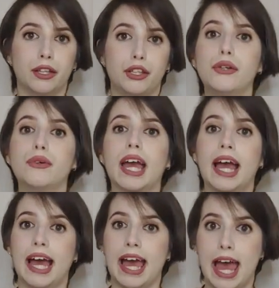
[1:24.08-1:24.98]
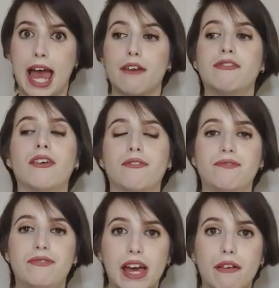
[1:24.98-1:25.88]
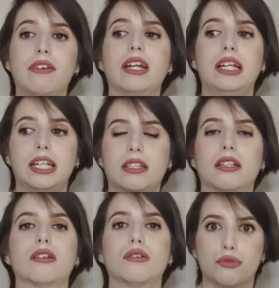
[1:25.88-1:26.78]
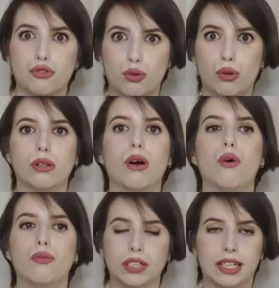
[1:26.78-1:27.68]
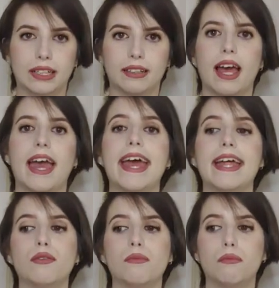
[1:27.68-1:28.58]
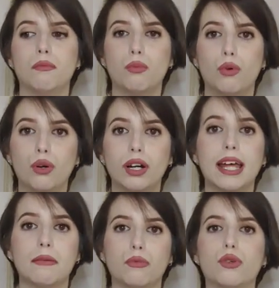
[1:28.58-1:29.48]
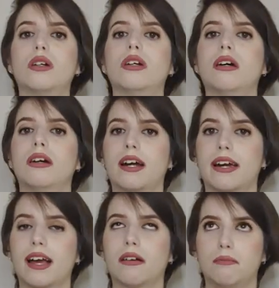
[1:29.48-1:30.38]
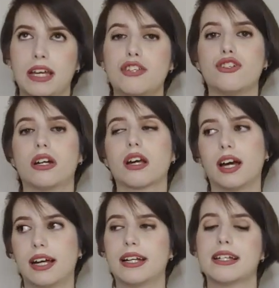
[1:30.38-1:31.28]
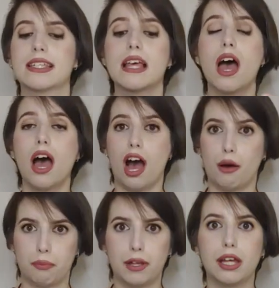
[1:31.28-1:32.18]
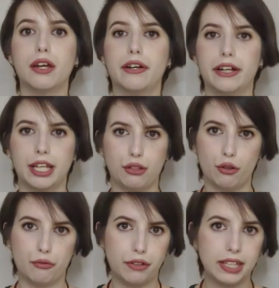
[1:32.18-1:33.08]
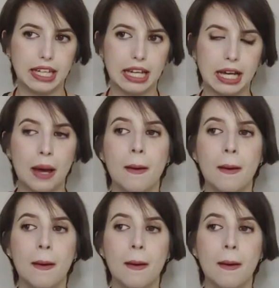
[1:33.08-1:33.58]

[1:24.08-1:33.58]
you have very little control over it. And more major arcanas appear in your reading